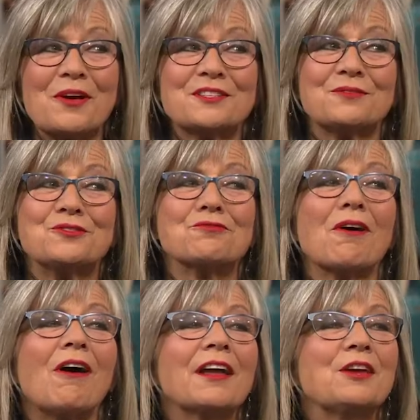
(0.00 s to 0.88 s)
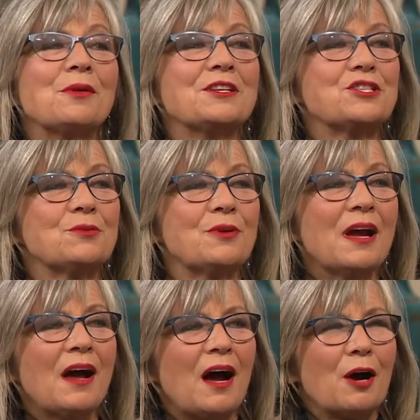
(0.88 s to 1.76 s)
ways of drawing you into
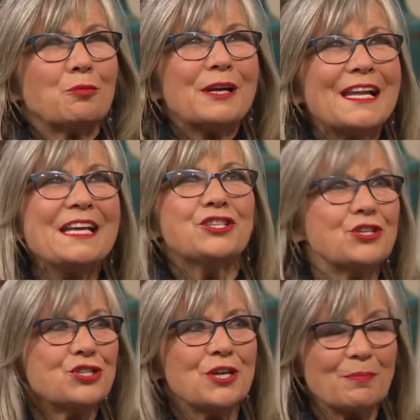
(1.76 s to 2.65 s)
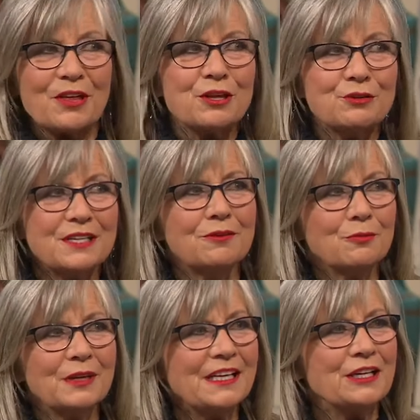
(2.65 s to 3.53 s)
a relationship that you
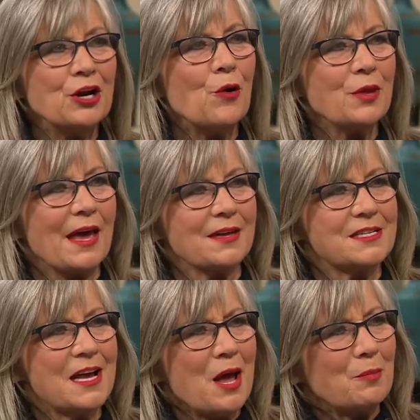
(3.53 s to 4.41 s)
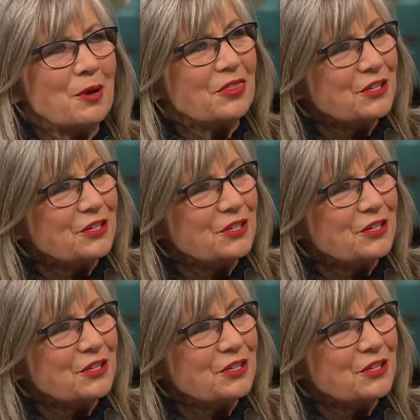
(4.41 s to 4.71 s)
didn't really know yet, but